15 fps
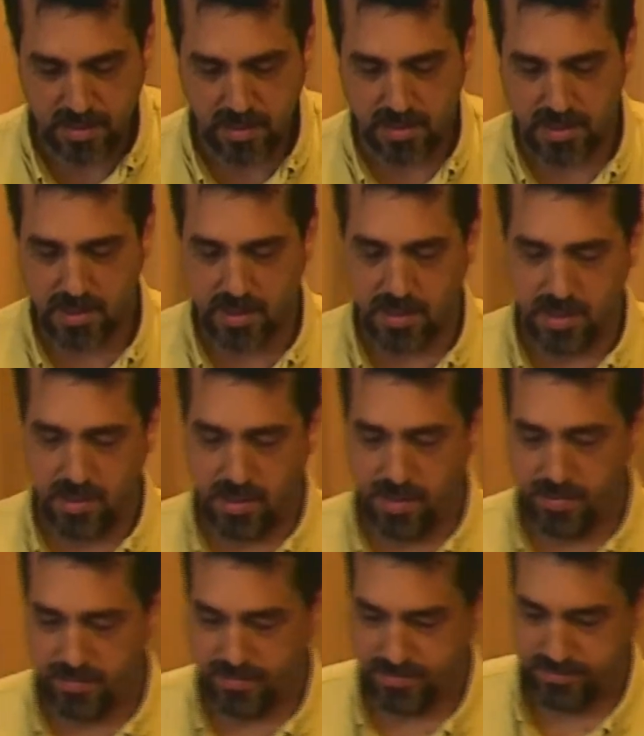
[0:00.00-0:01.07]
Dictionary,
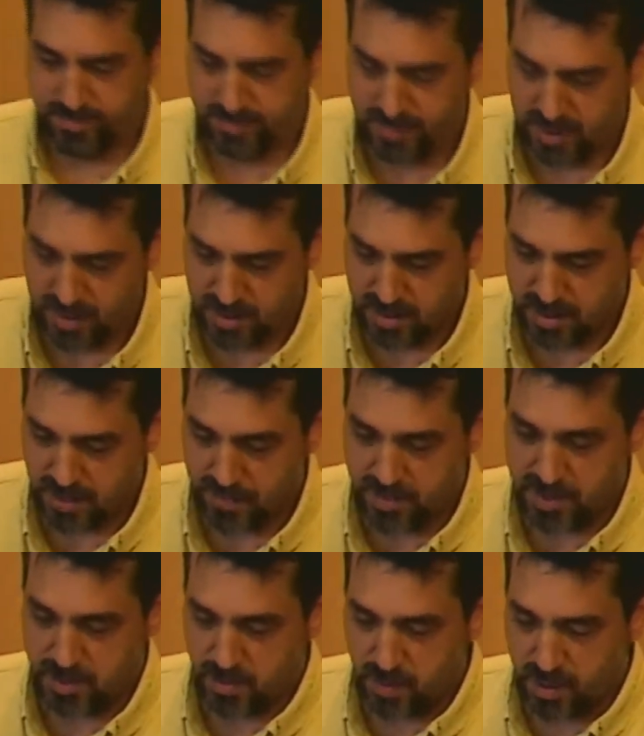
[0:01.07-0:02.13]
someone
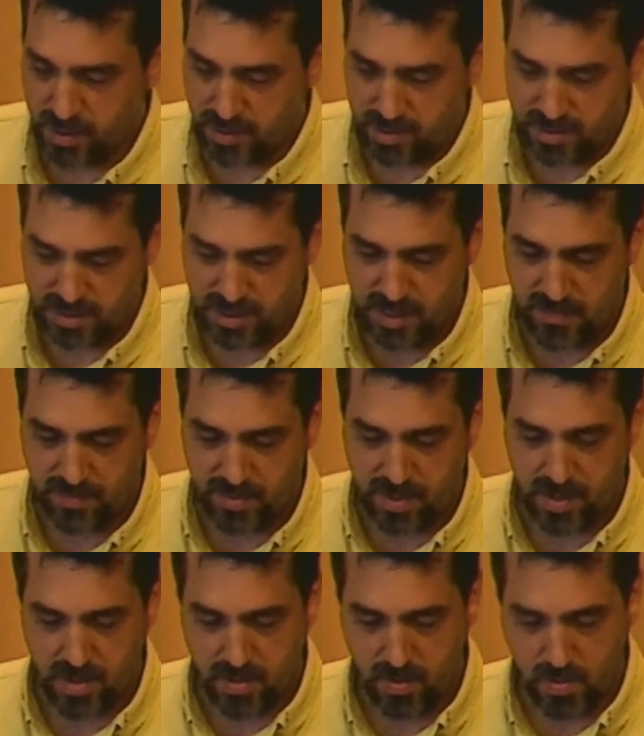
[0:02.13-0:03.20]
is reckless if they
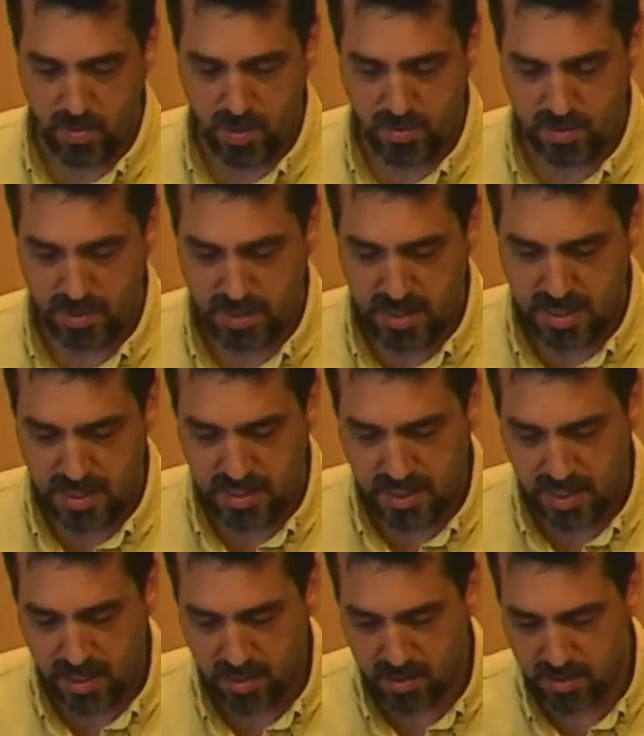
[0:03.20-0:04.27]
are, quote,
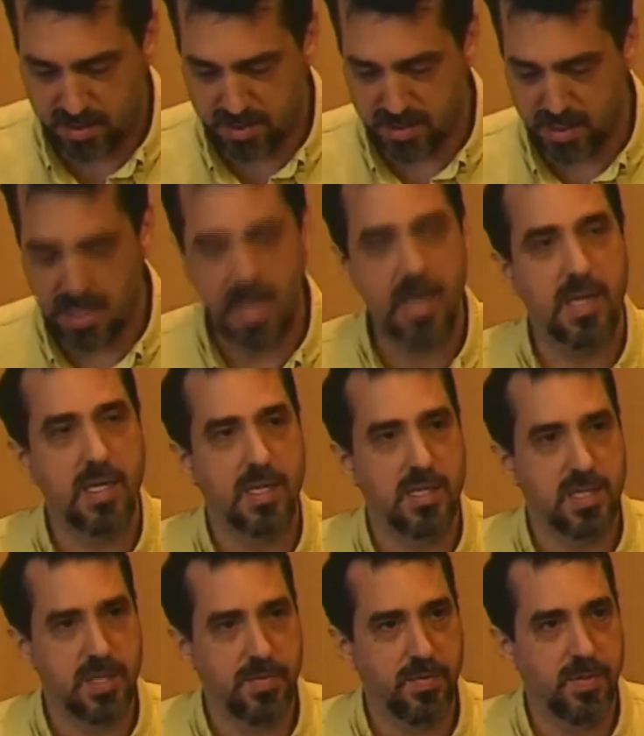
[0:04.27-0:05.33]
careless and
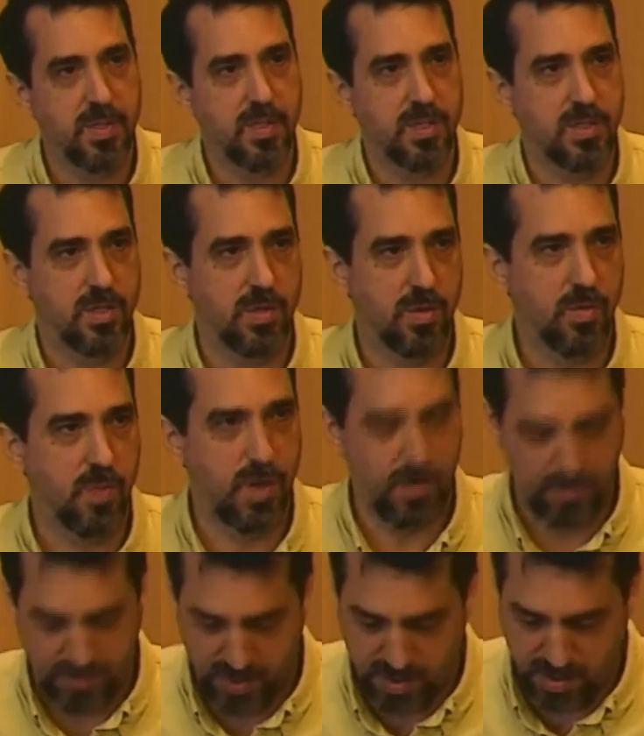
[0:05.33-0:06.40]
indifferent to the
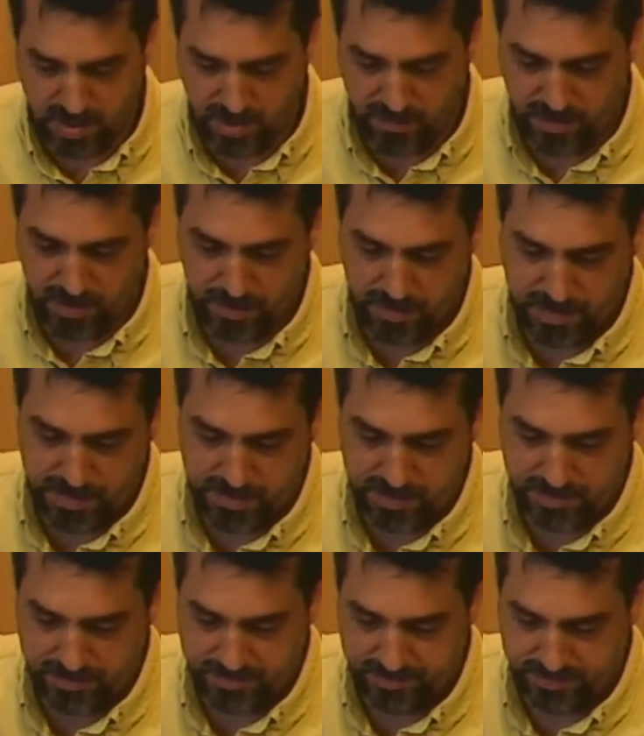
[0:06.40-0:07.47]
welfare of other people.
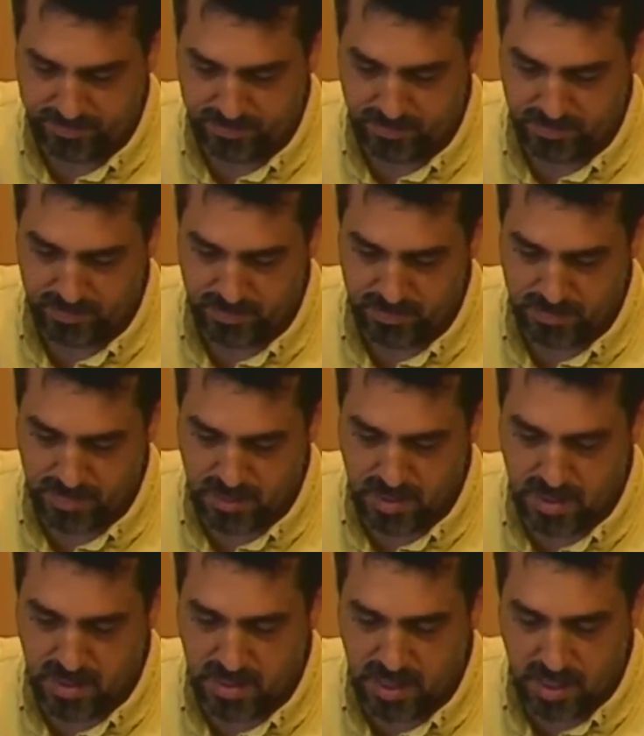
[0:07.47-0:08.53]

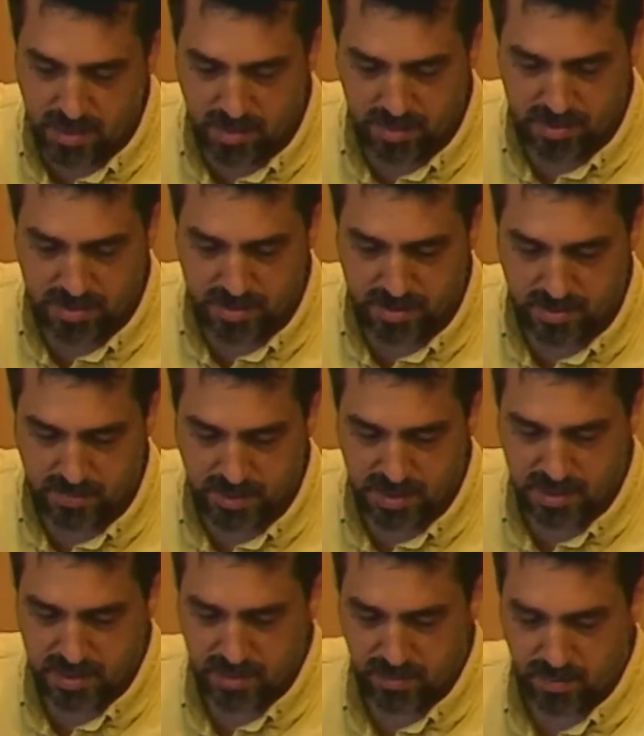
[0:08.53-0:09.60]
Careless
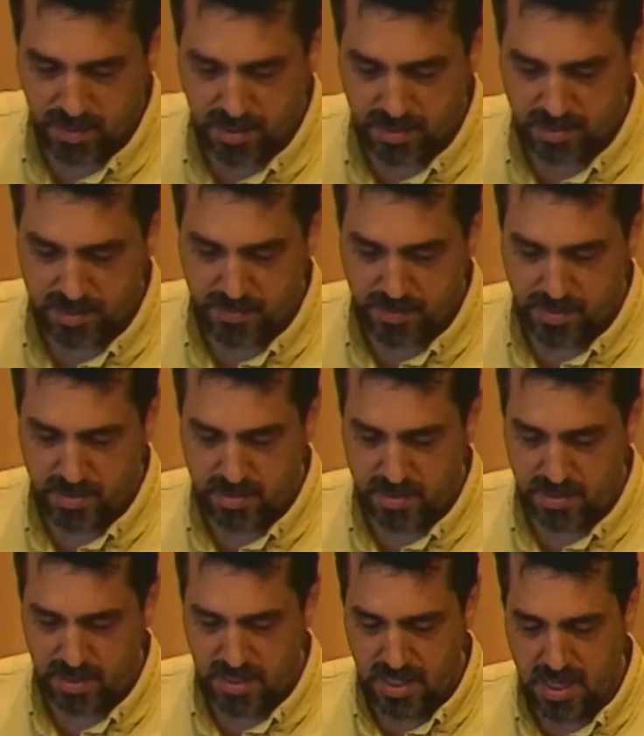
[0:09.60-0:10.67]
because the reckless
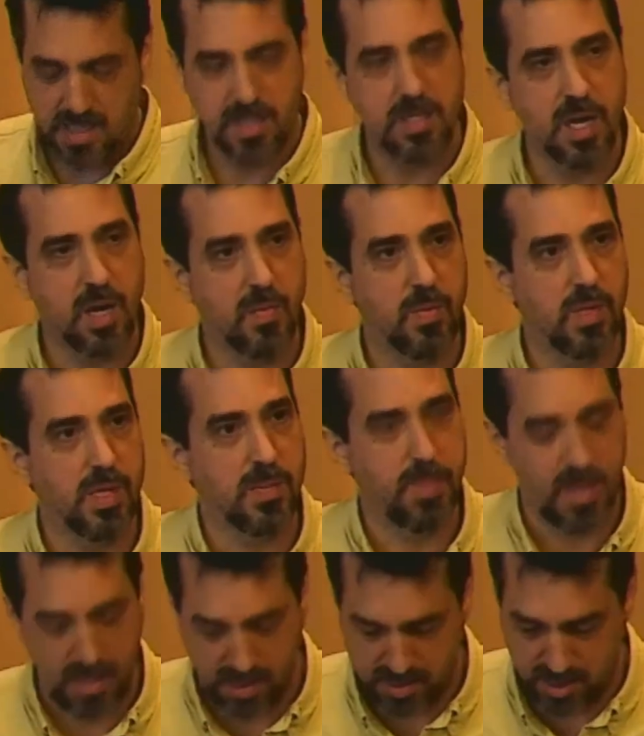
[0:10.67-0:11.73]
person is not really
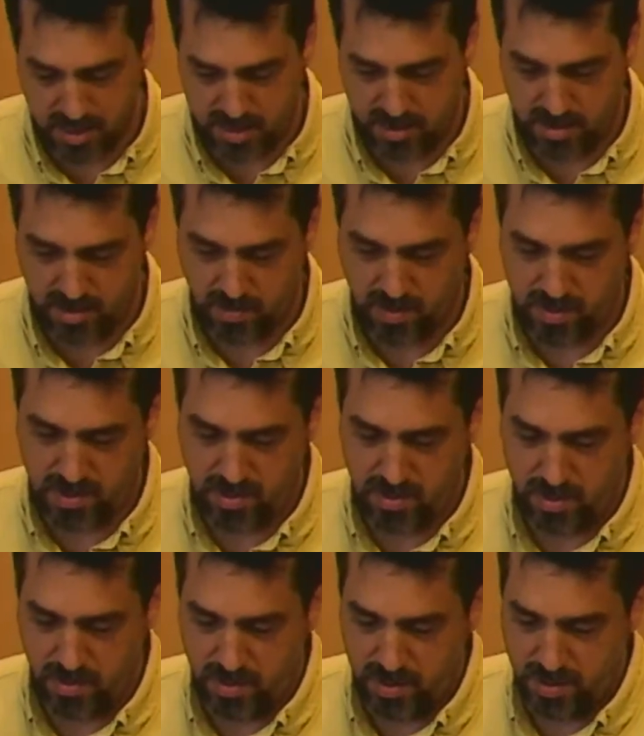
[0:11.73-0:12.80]
paying attention to what they're
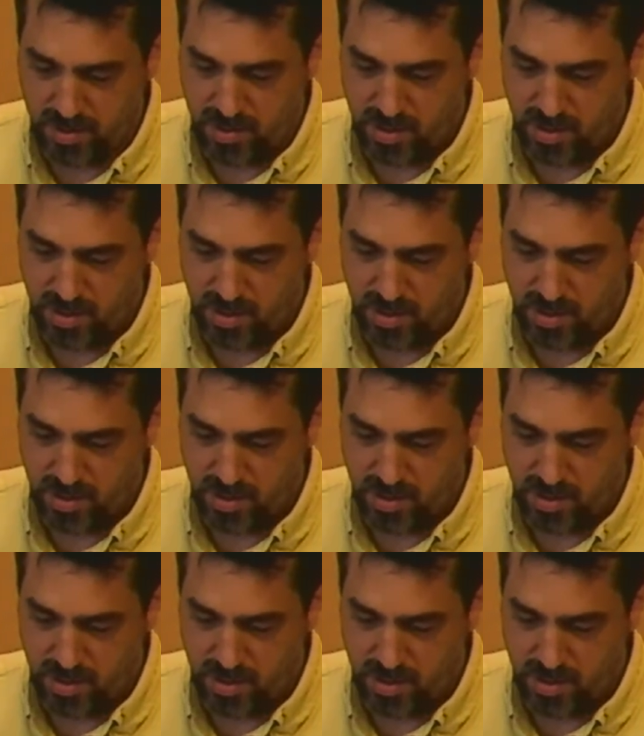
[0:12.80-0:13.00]
doing,